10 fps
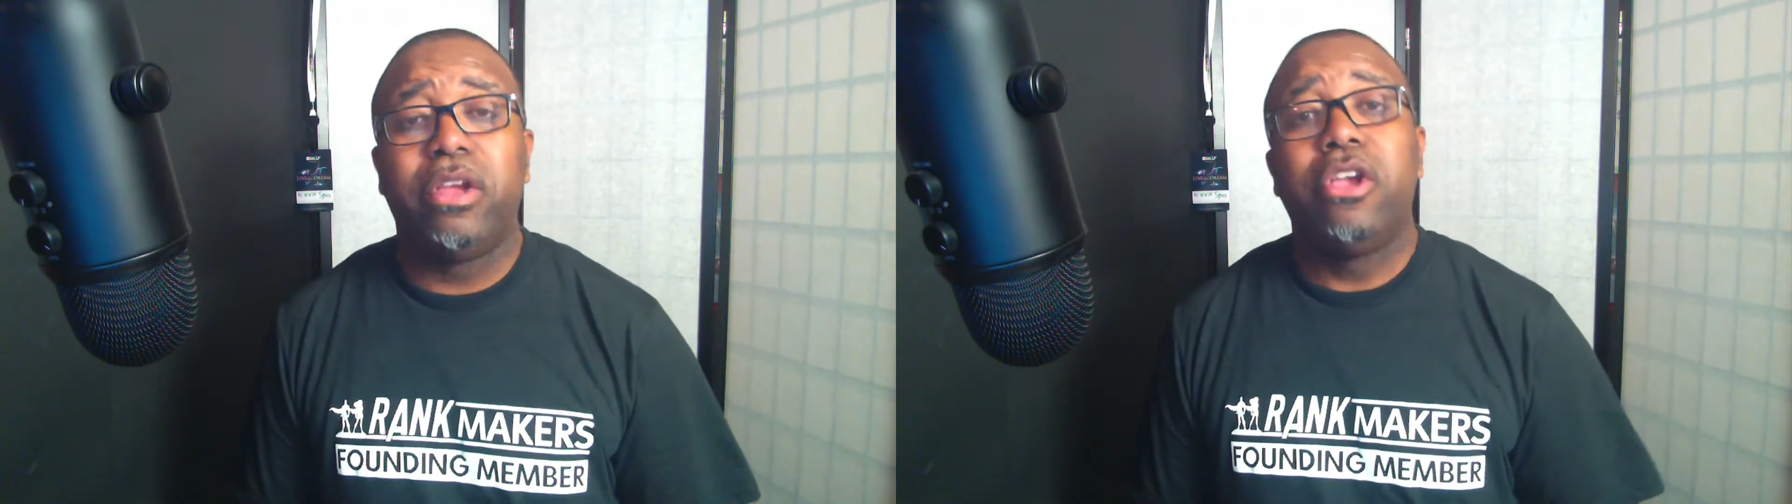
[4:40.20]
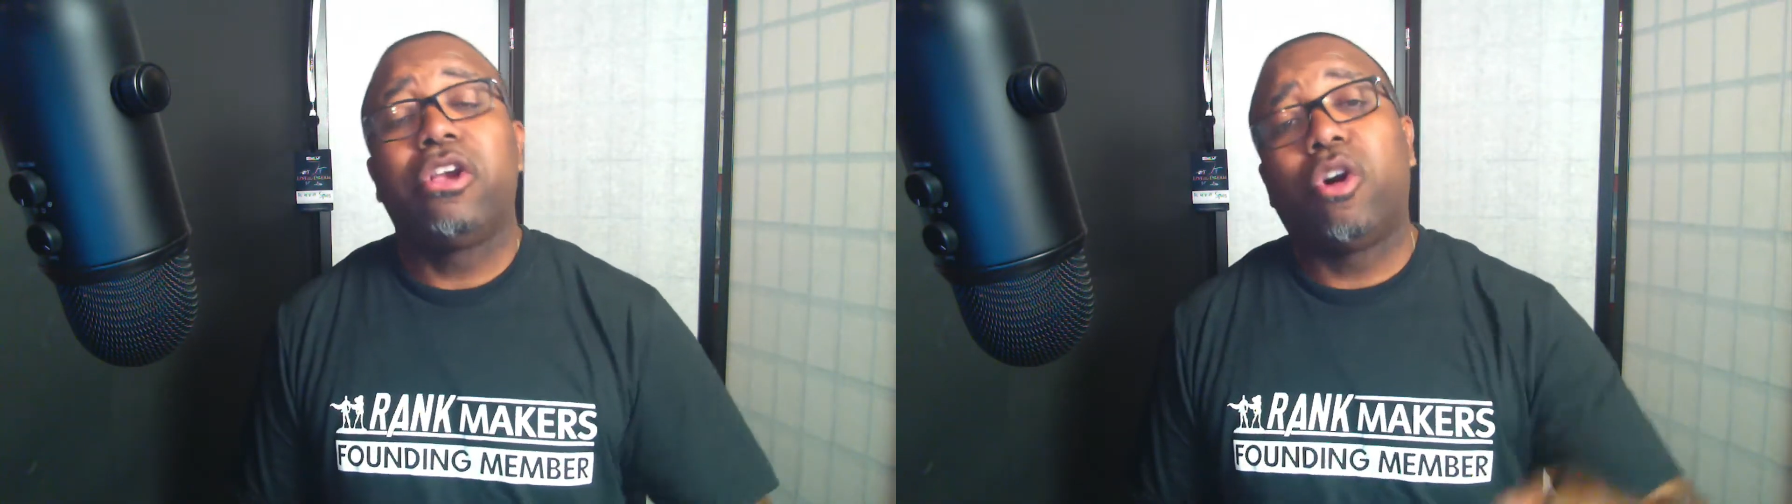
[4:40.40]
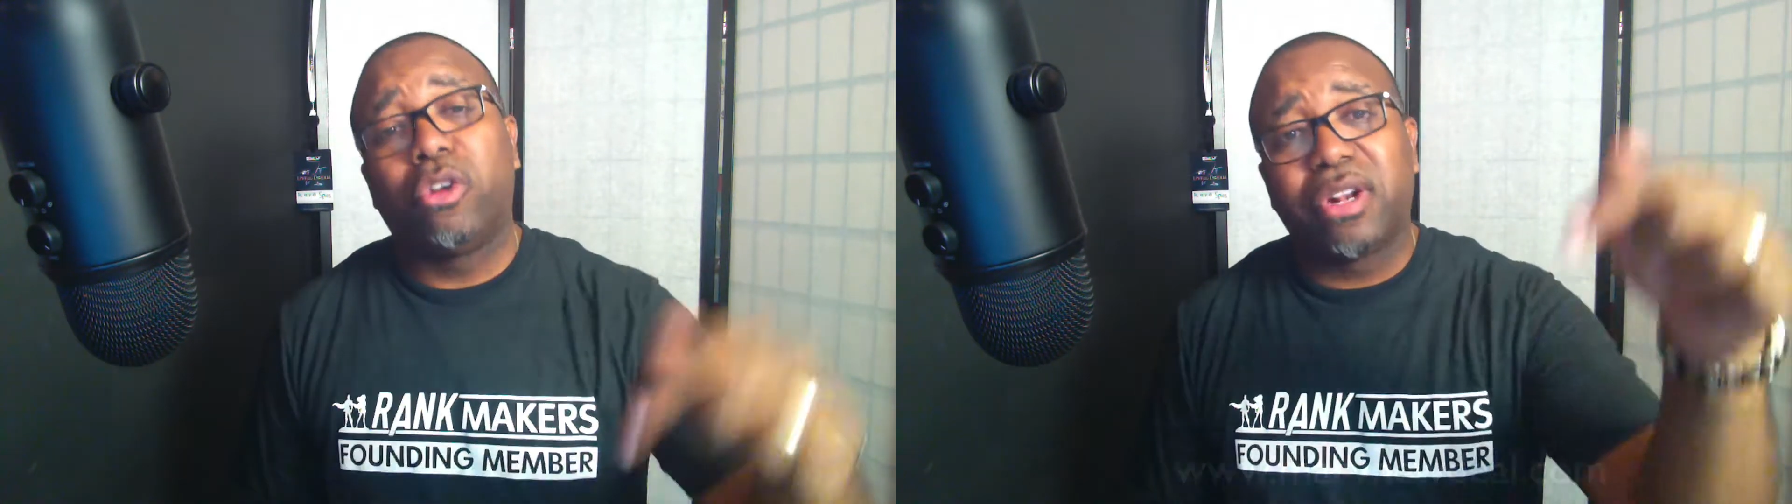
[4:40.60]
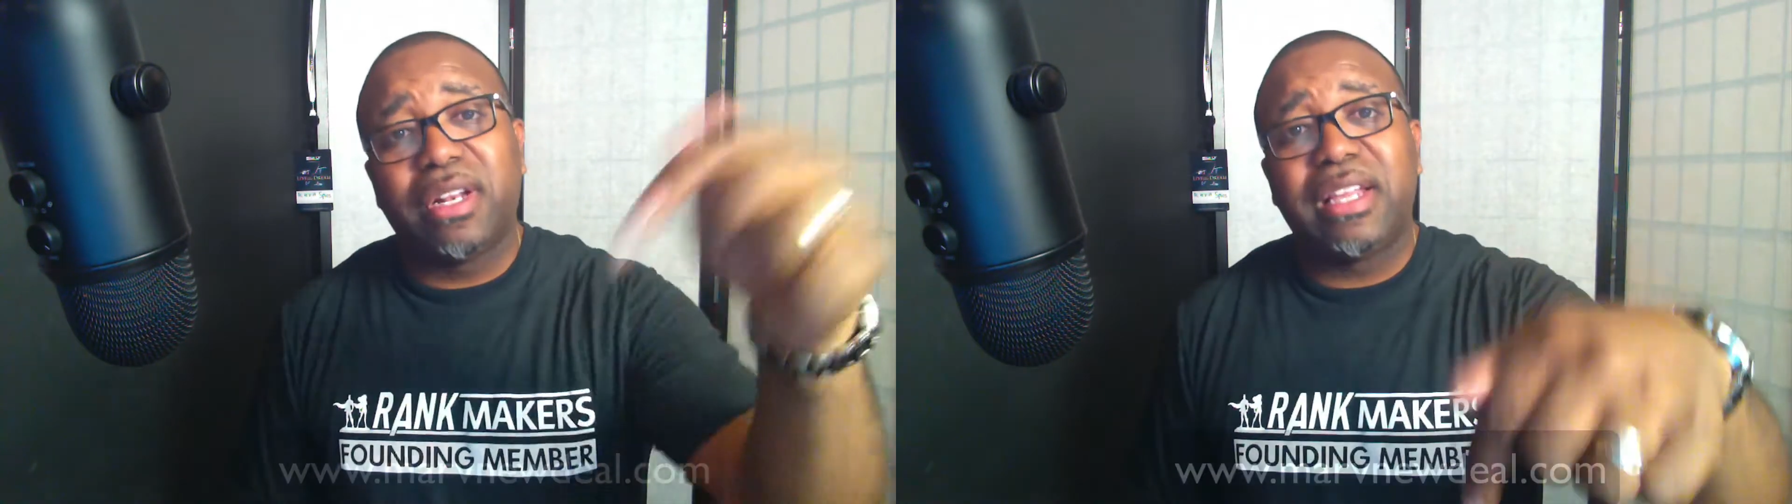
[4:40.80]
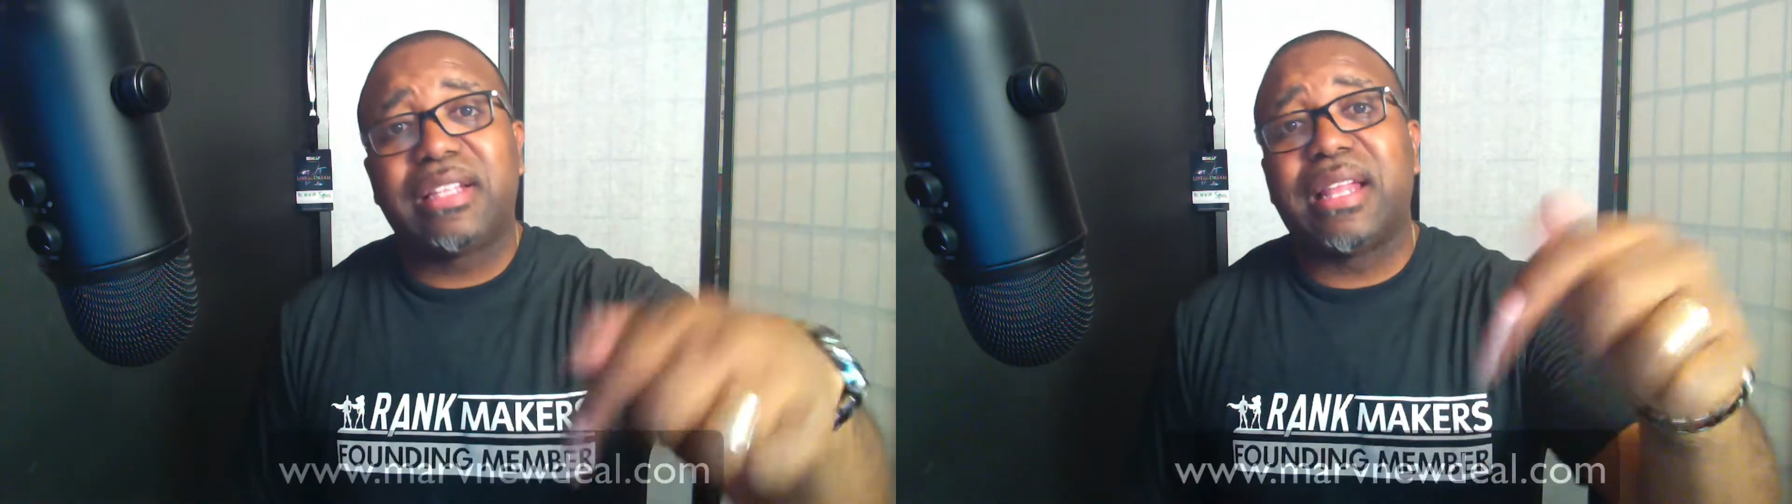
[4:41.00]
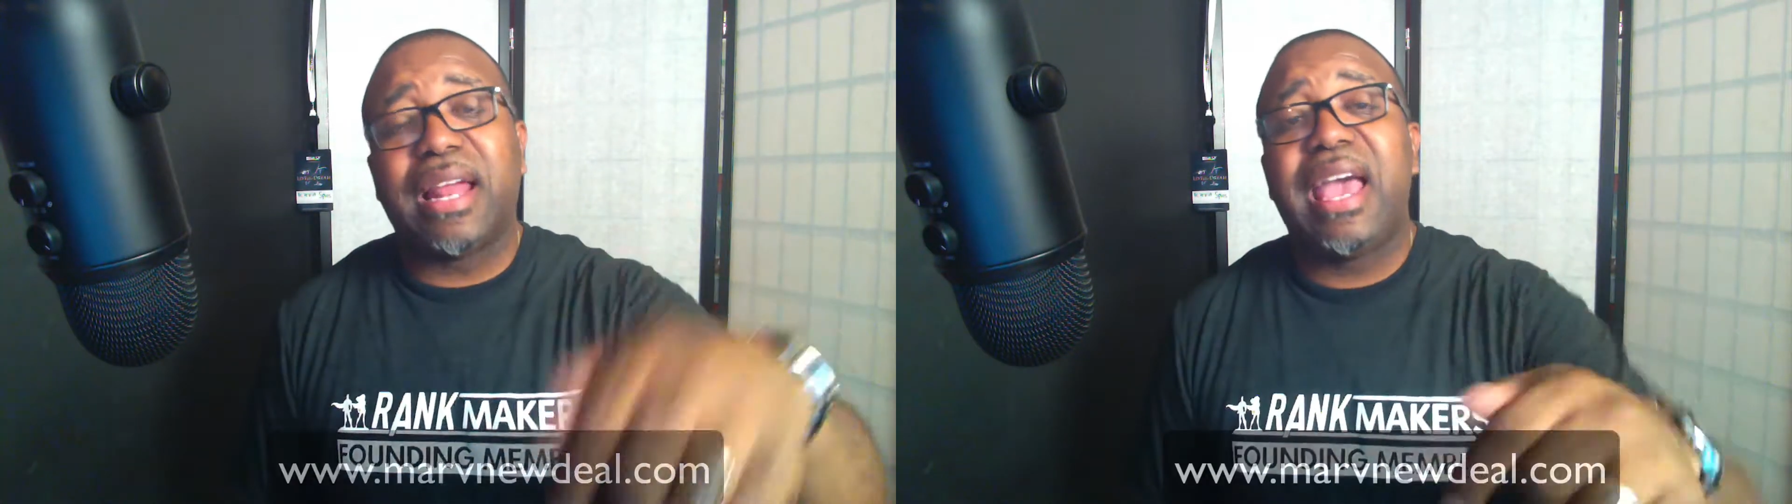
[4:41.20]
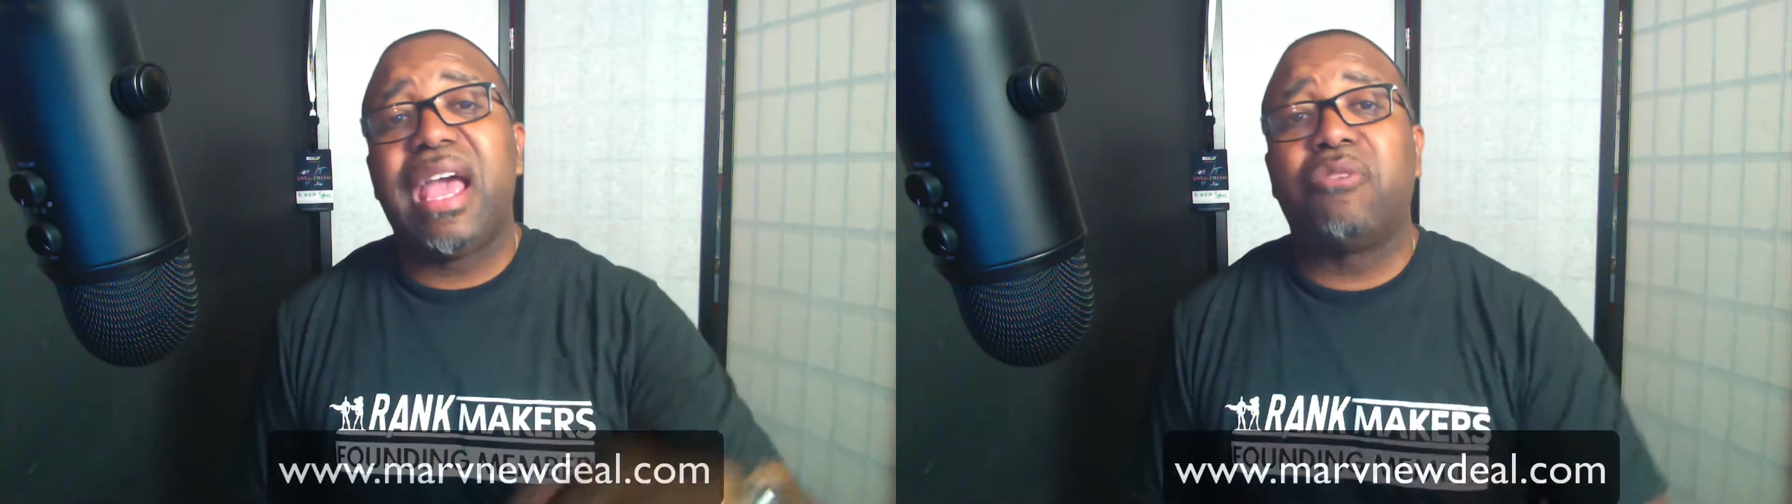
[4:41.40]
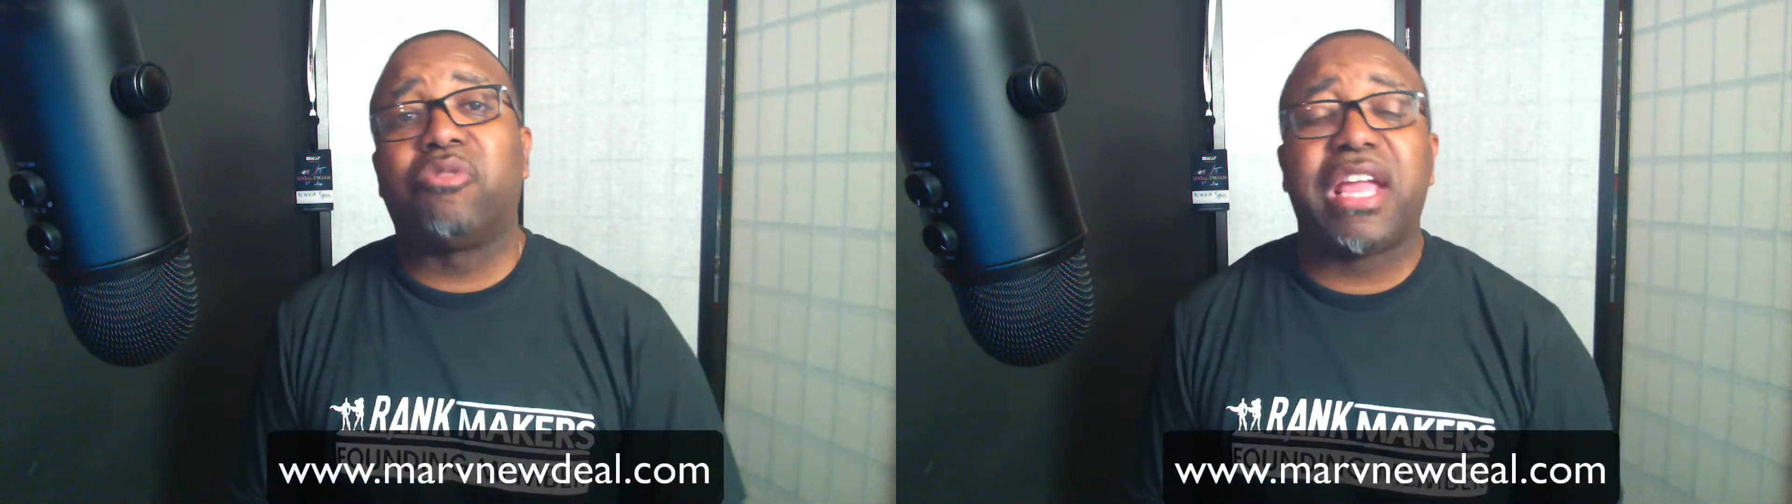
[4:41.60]
Go to the link that I
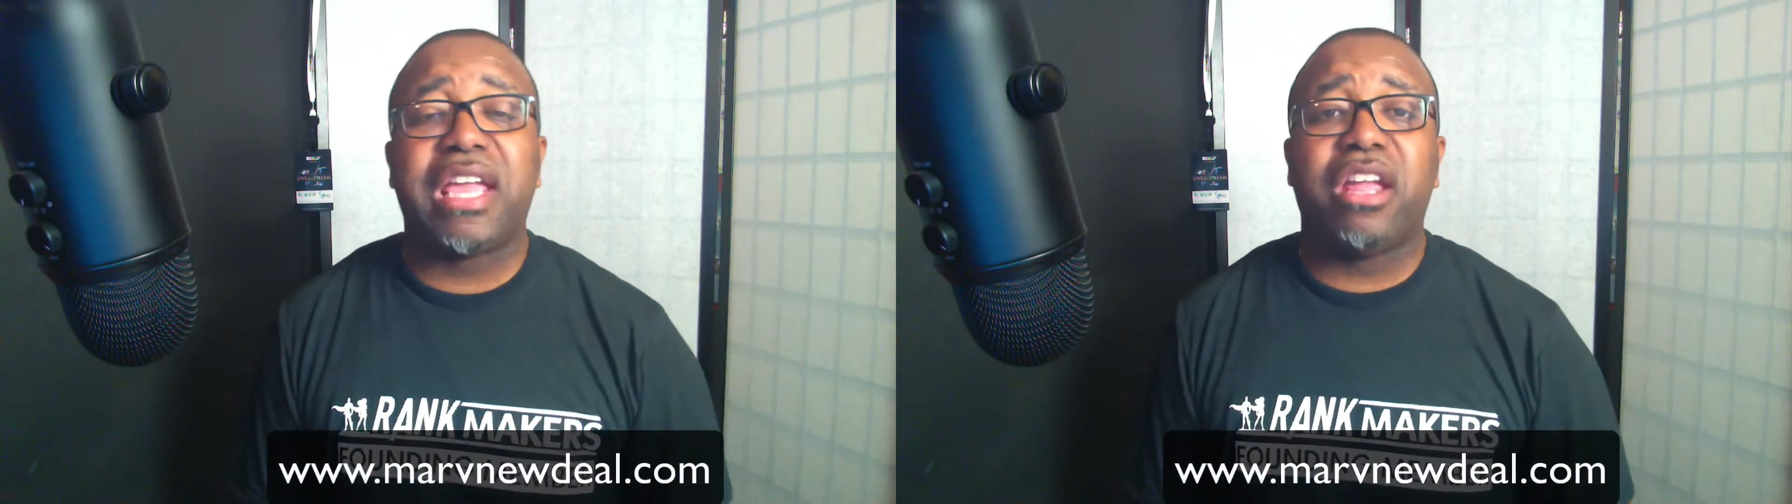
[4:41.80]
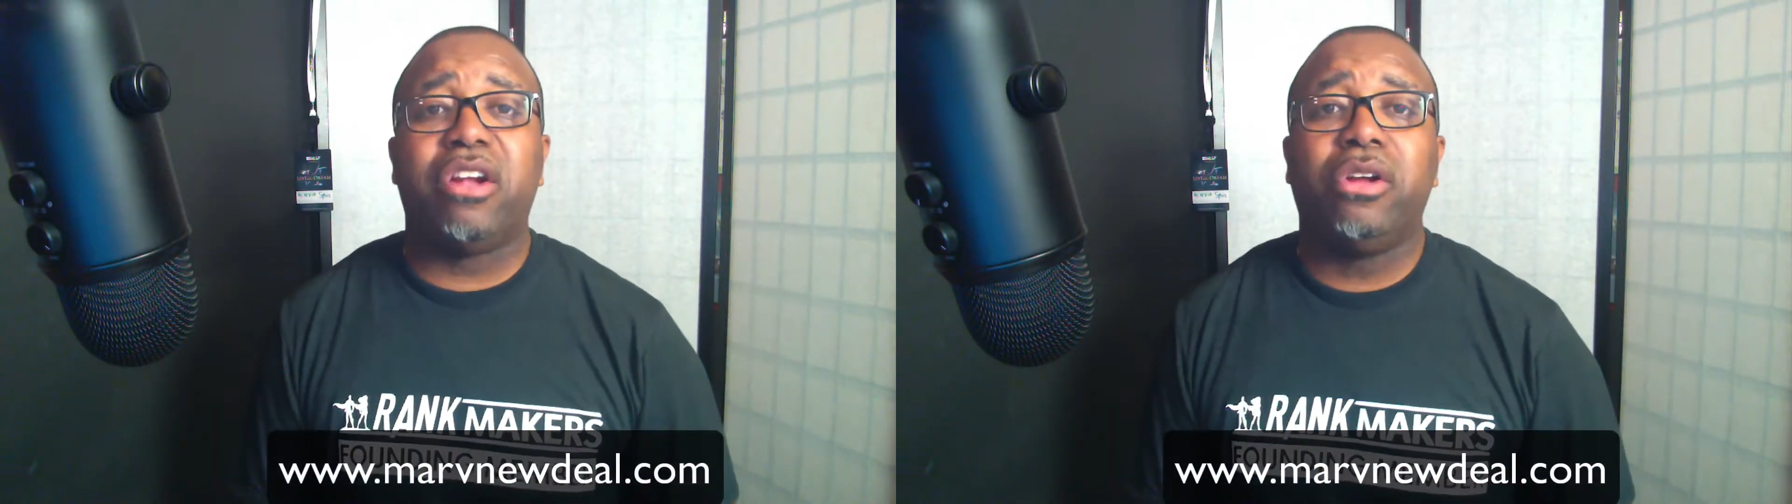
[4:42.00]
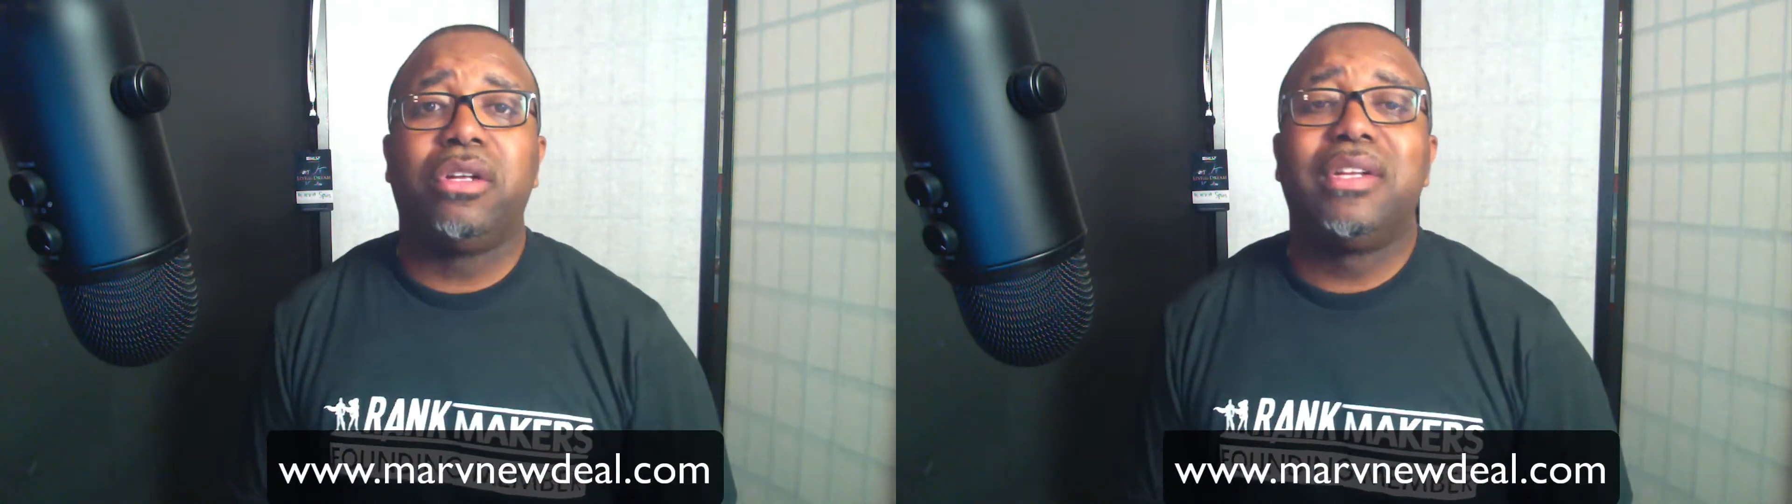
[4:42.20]
have right here.